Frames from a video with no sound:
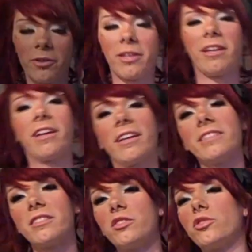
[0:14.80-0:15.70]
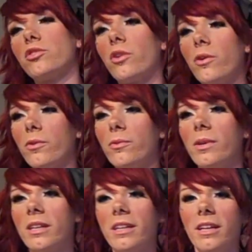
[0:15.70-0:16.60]
Okay guys, so
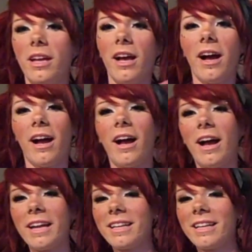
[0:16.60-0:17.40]
I